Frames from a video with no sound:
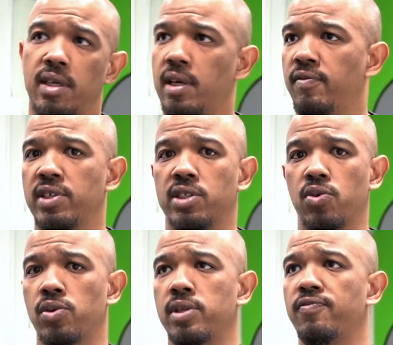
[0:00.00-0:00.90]
of us
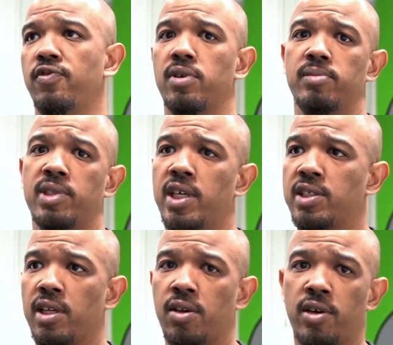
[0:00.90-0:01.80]
going from
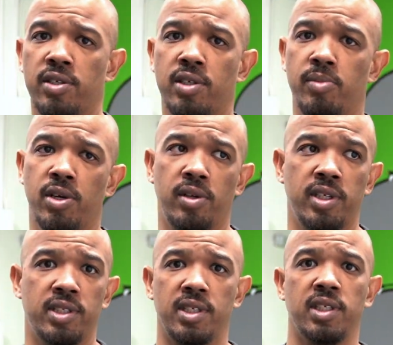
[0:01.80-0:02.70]
DSLRs to
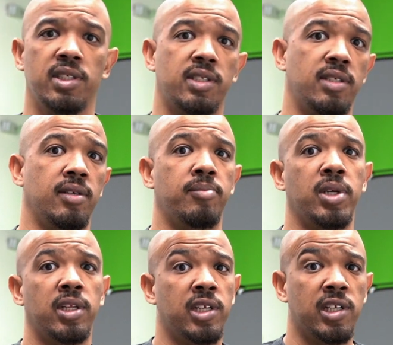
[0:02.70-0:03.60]
mirrorless is the
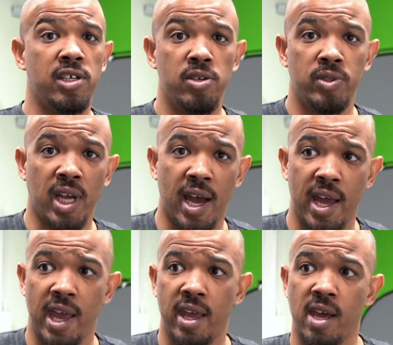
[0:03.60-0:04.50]
ability to use
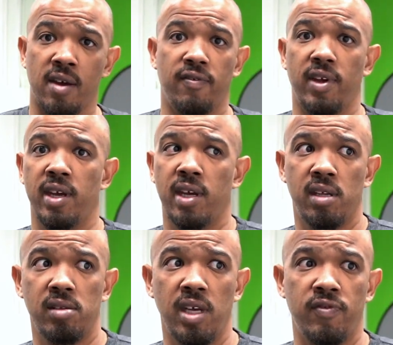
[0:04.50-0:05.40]
IAF.
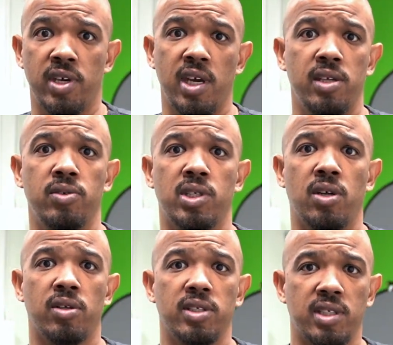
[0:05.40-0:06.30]
And if you can't use it
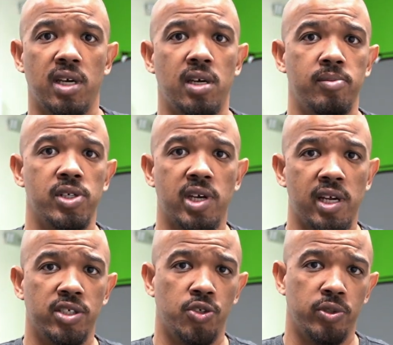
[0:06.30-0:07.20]
all the time, you're kind
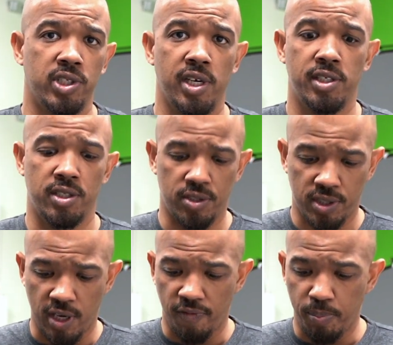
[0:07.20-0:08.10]
of shortchanging
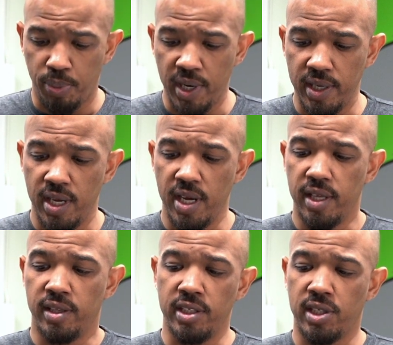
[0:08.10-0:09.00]
yourself. But
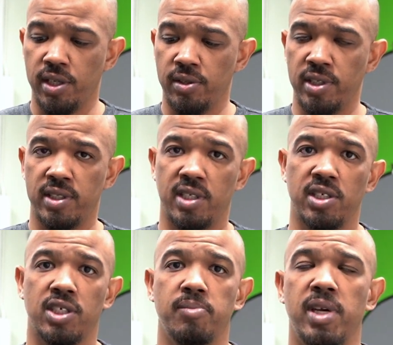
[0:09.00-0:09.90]
this little
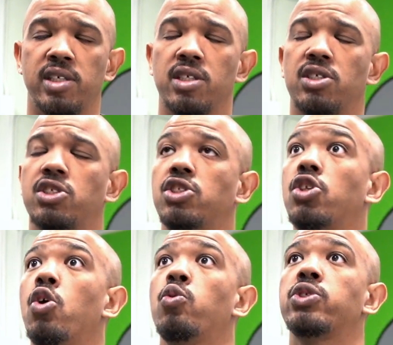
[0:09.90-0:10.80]
addition makes it
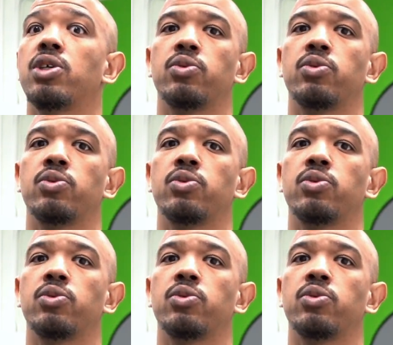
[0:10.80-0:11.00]
so